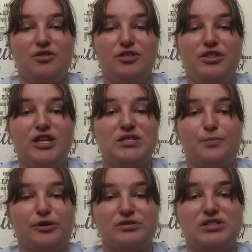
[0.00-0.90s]
this
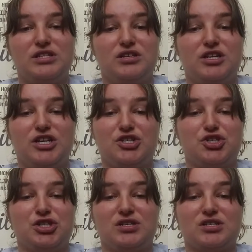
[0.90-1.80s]
person
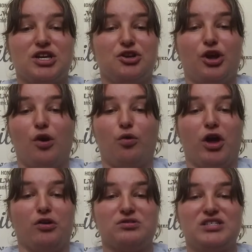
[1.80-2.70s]
is just going to go
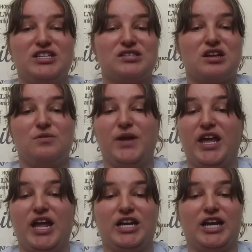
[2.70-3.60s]
ghost. He's going to
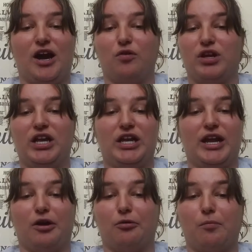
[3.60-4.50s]
be in and out,
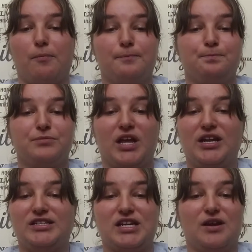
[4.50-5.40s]

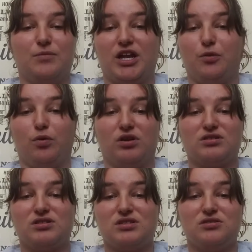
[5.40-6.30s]
anytime that he
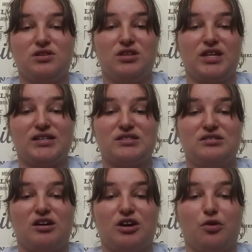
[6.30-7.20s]
wants. And
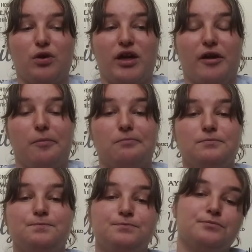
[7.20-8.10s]
that's not okay.
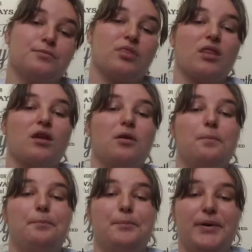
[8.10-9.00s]

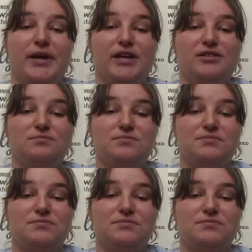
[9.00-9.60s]
But